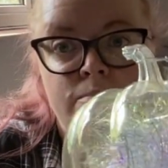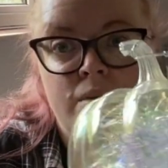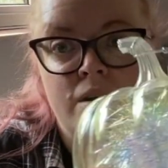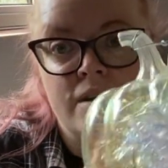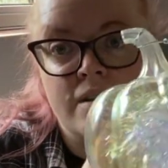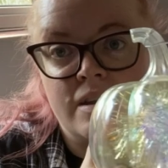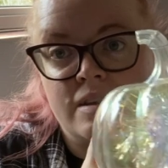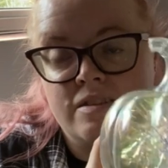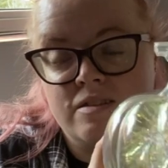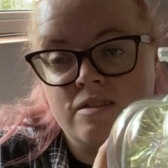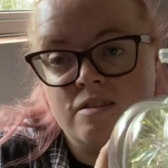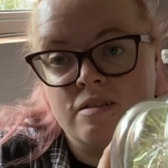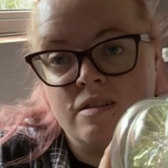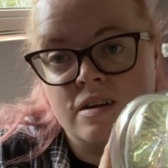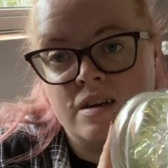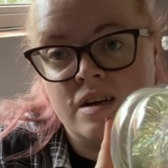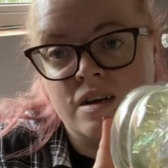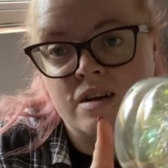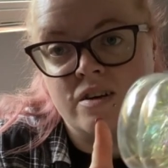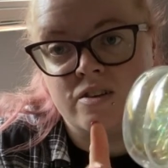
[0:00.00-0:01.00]
Bargains do the
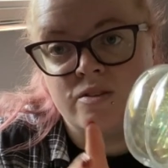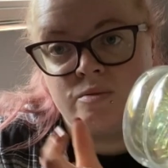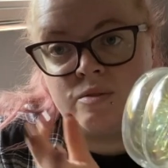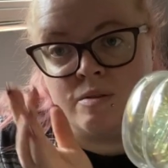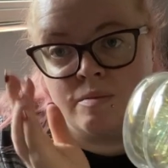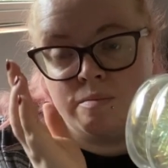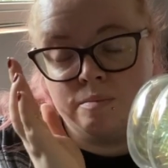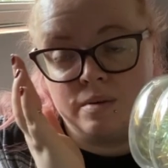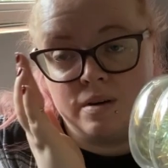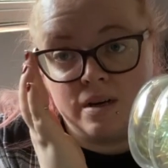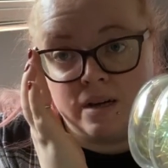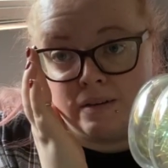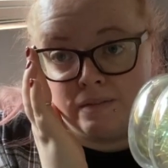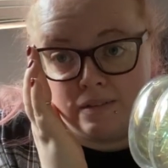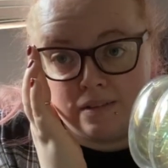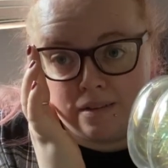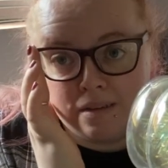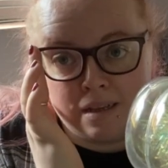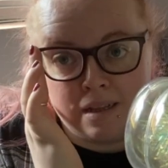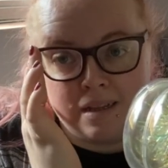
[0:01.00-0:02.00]
glass one, but I
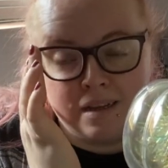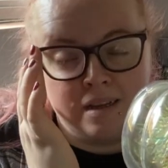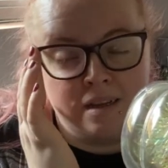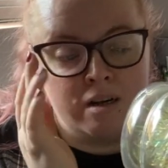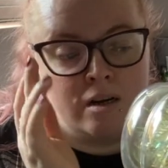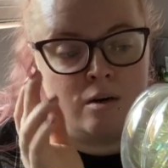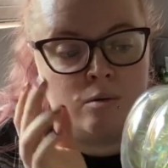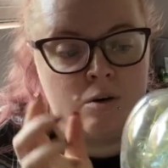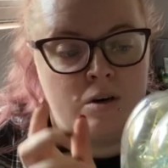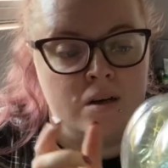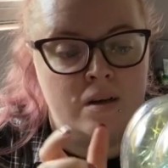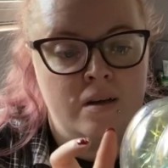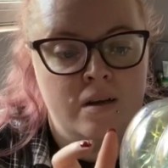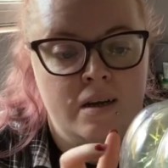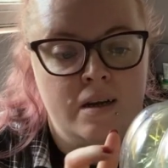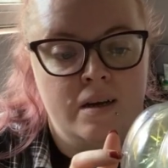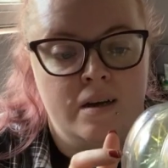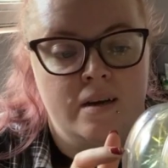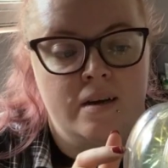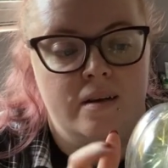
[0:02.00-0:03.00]
haven't seen it in our one.
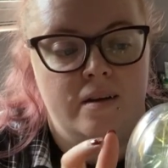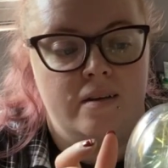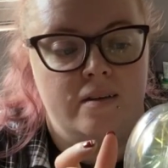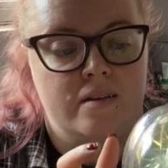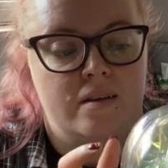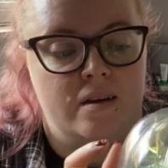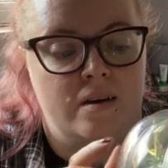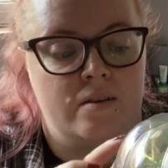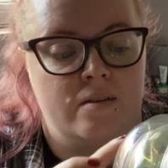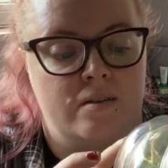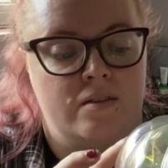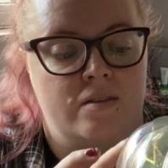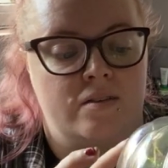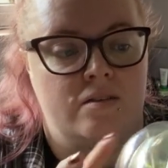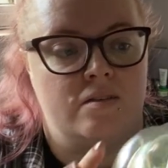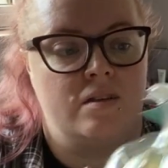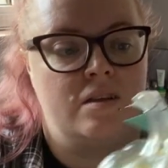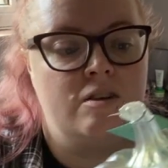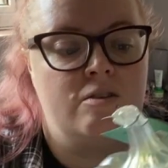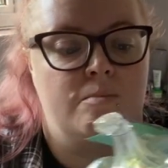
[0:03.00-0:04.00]
So I just
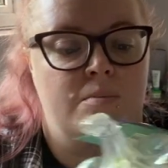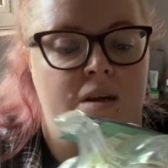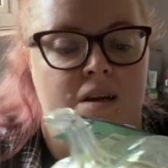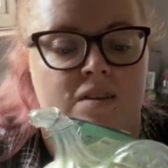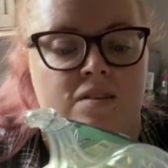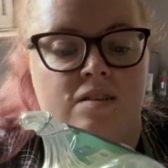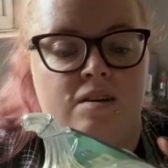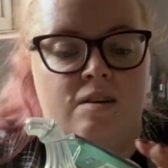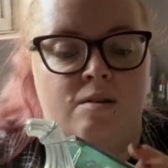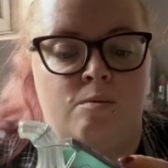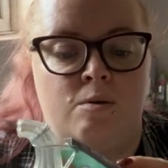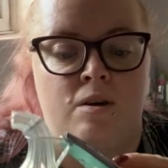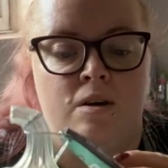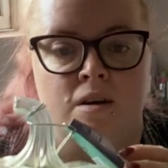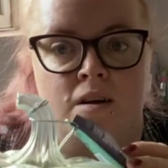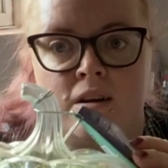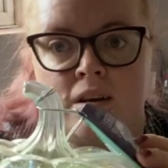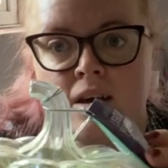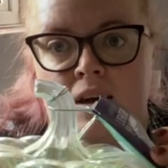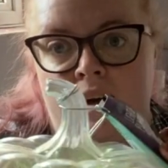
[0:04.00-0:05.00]
got the little plastic
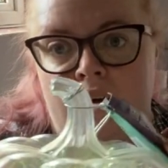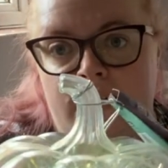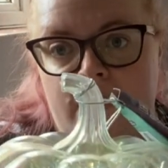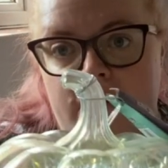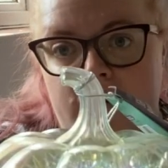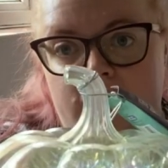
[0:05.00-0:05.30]
one, and